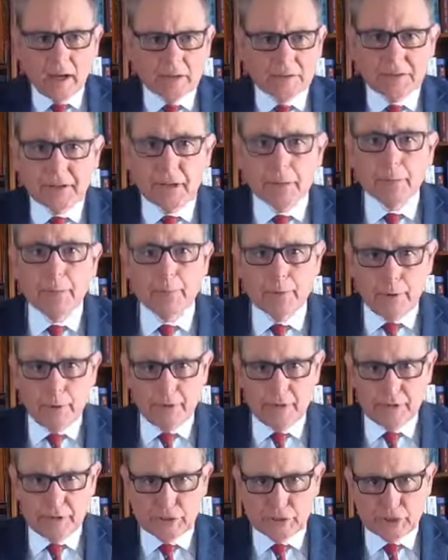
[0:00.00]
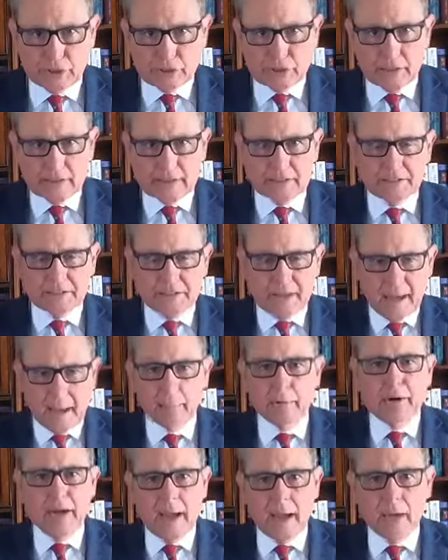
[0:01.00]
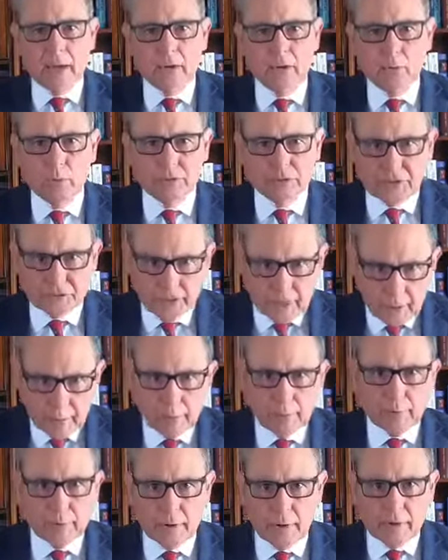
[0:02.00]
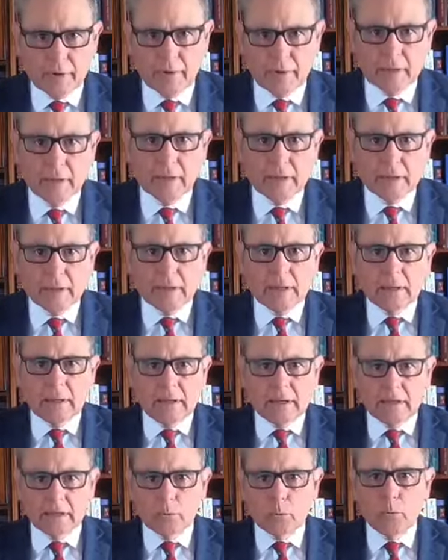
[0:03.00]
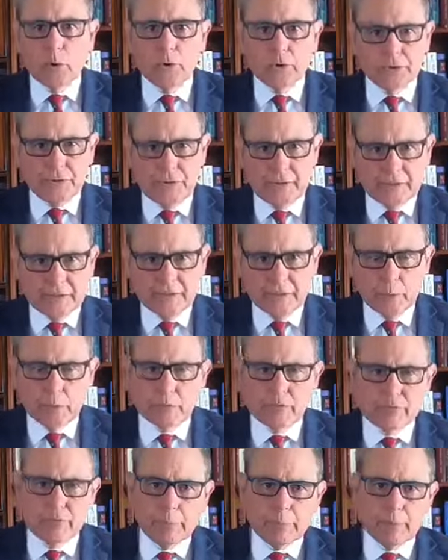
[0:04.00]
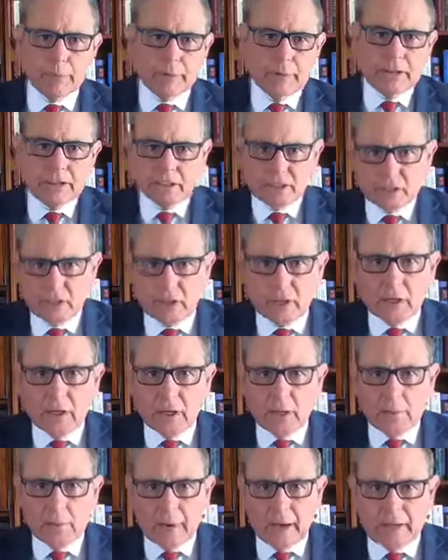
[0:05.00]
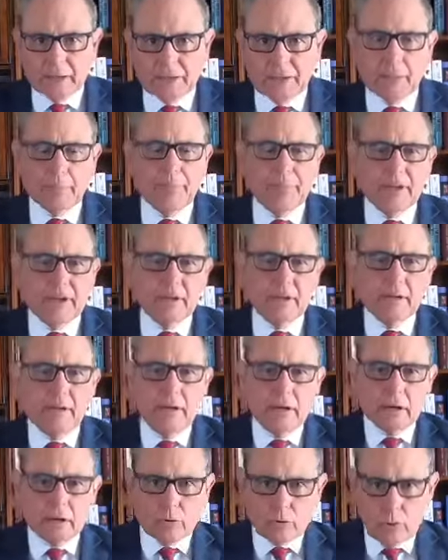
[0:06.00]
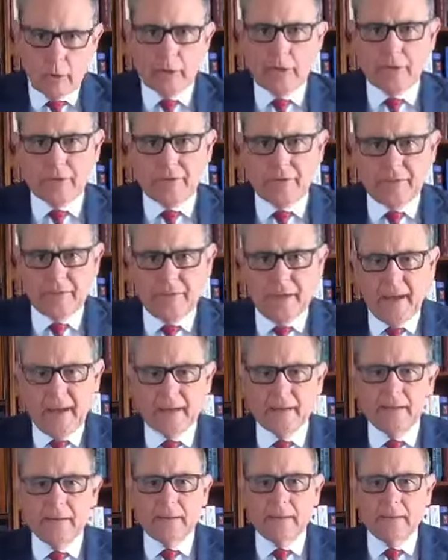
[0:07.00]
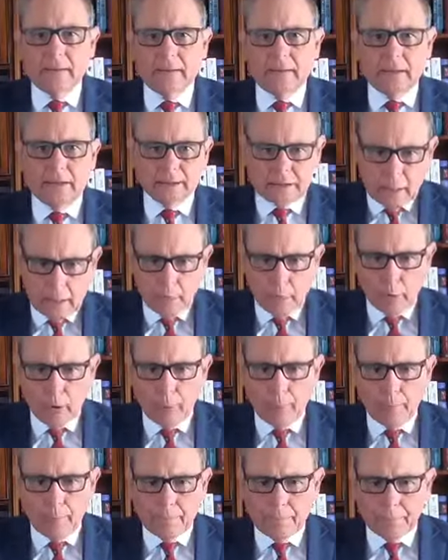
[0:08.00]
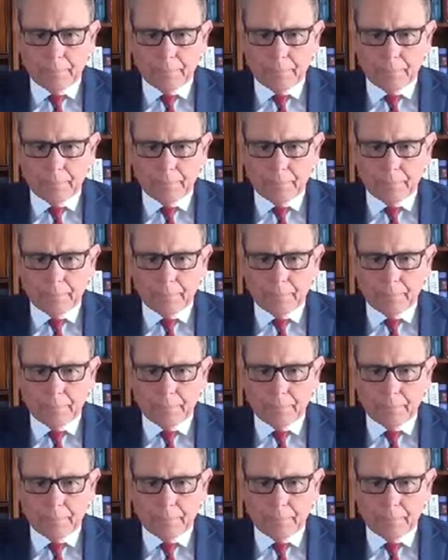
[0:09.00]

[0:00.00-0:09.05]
temporary, just like the tabernacle was temporary. In the wilderness, it was replaced by something greater than that, a temple.